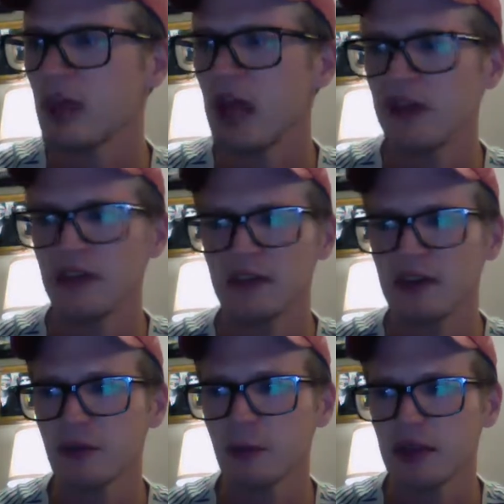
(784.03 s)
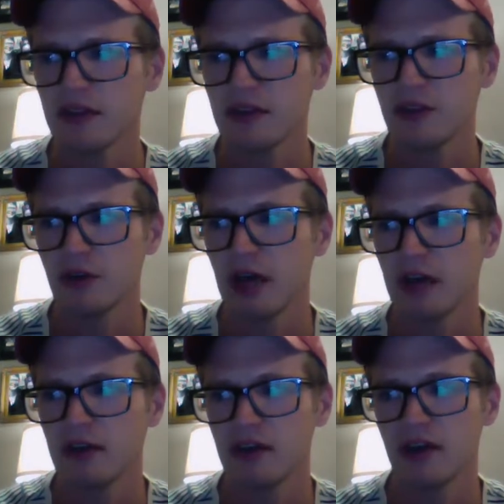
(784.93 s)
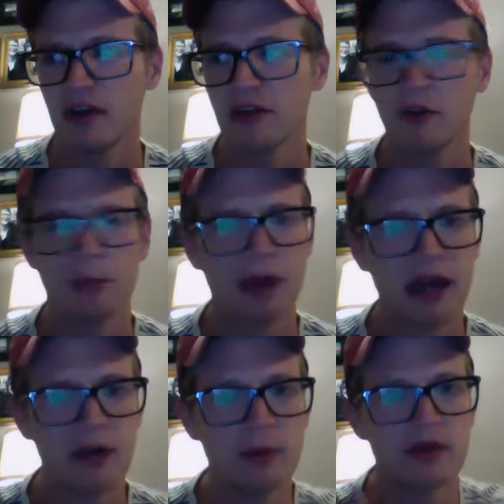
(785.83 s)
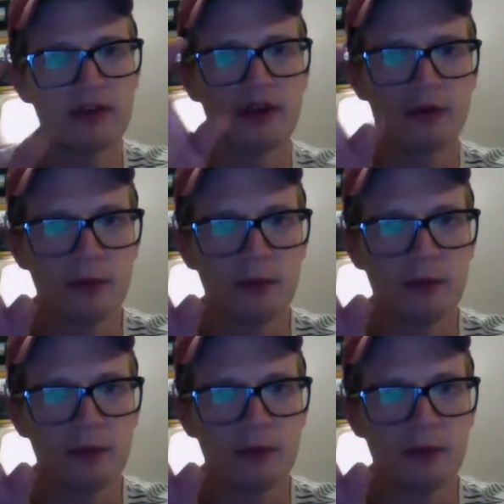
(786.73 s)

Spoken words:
I think that's what I sent you guys in that little packet it is